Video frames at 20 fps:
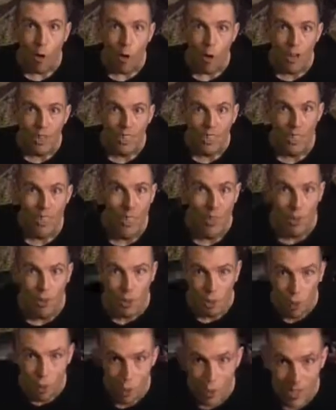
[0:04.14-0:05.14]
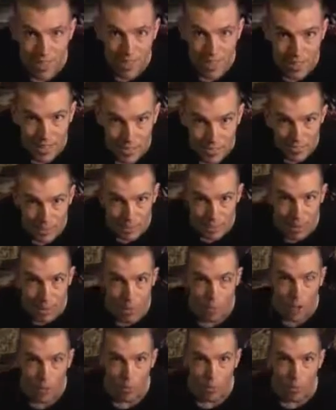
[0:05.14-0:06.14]
want to tell you a story.
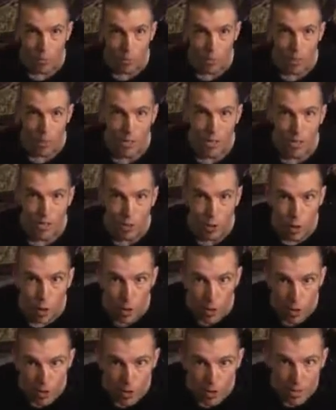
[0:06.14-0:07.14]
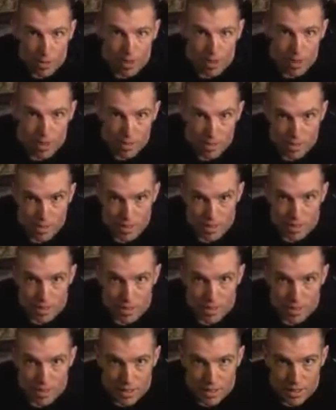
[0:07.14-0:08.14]
About 3 years ago when I
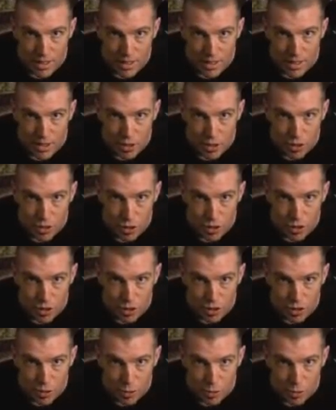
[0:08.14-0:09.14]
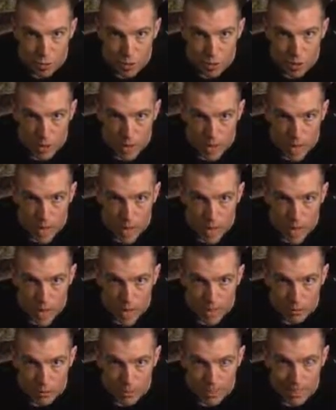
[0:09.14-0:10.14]
started jiu-jitsu,
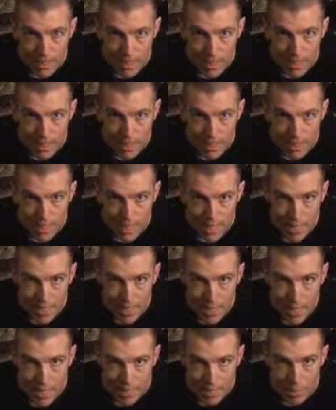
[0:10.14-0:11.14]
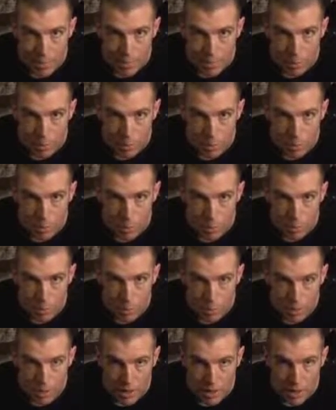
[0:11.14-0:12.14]
I realized I lost some
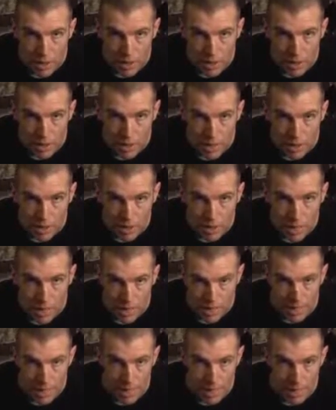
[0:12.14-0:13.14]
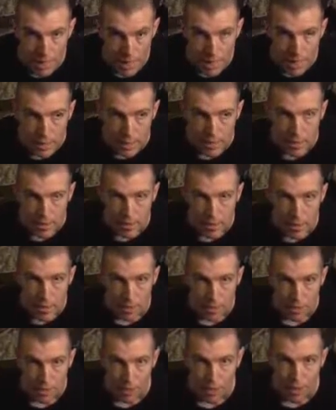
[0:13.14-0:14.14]
mobility in my knee.
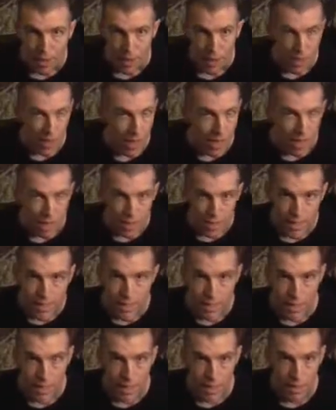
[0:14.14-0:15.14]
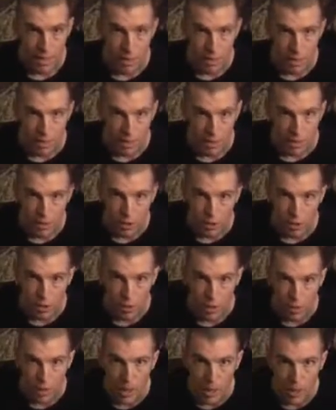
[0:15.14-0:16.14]
That knee had been
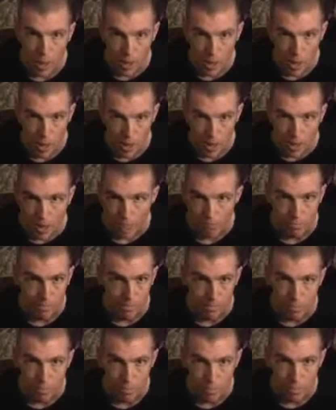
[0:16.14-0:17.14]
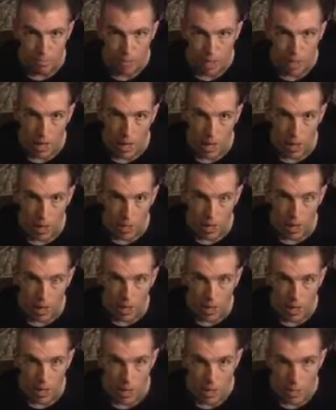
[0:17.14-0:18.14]
injured a bunch and
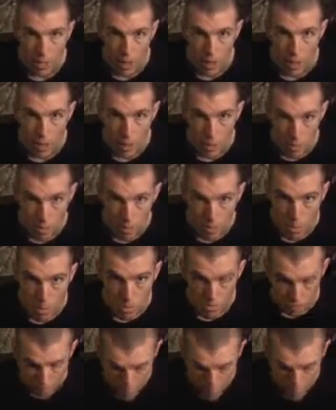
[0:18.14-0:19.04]
whatever. But I